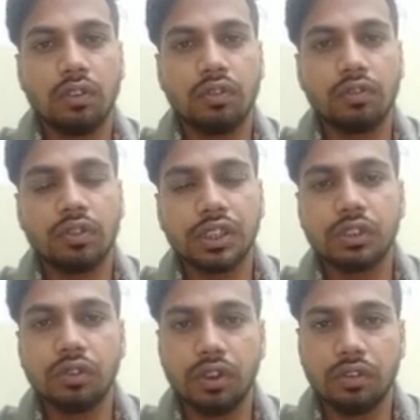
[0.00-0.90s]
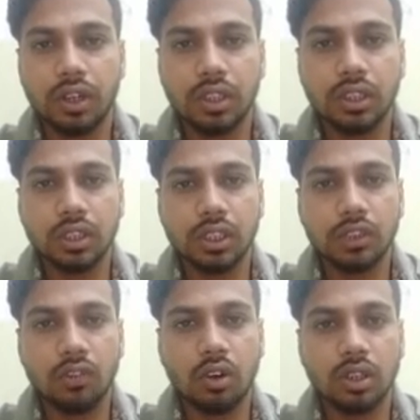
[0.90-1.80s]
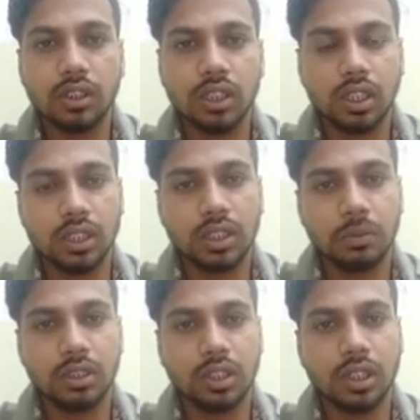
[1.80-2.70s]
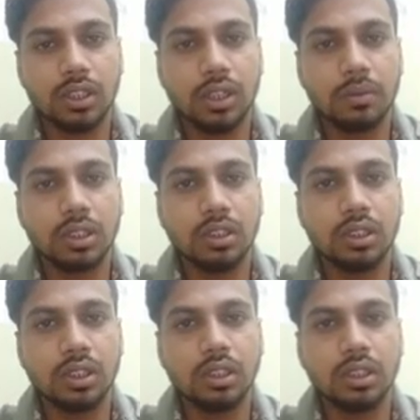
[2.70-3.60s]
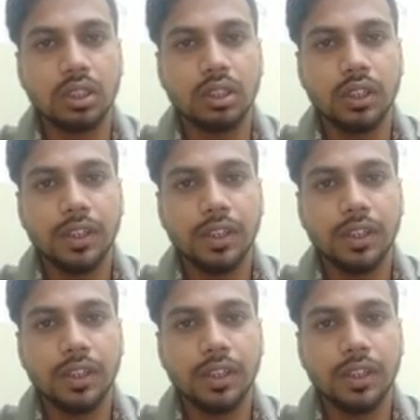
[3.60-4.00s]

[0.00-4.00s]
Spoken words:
first we will discuss what is an exception. Exception is an